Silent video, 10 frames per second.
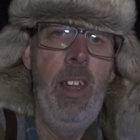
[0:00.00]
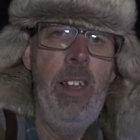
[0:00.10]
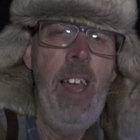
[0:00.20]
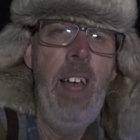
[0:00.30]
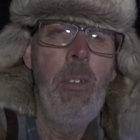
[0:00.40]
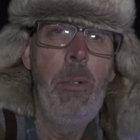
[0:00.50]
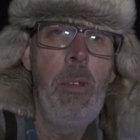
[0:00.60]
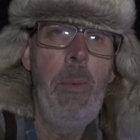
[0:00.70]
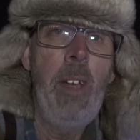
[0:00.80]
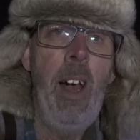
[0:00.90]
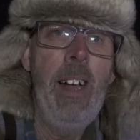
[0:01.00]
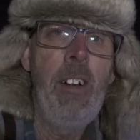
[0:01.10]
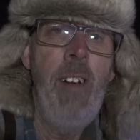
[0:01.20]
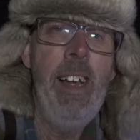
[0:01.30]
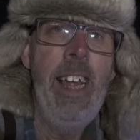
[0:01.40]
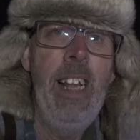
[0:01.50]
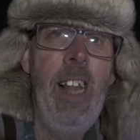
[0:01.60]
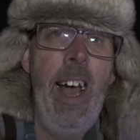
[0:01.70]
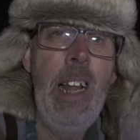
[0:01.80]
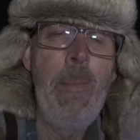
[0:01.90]
And yes, yeah, so, so we've got a cracking
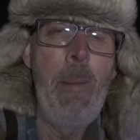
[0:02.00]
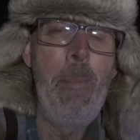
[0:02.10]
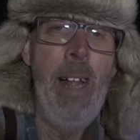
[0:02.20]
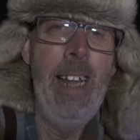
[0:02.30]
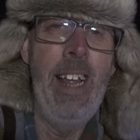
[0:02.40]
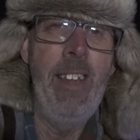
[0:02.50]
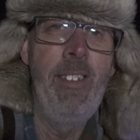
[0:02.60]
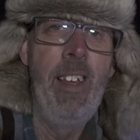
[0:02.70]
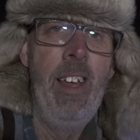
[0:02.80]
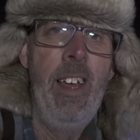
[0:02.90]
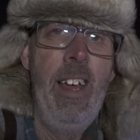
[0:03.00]
lineup of planets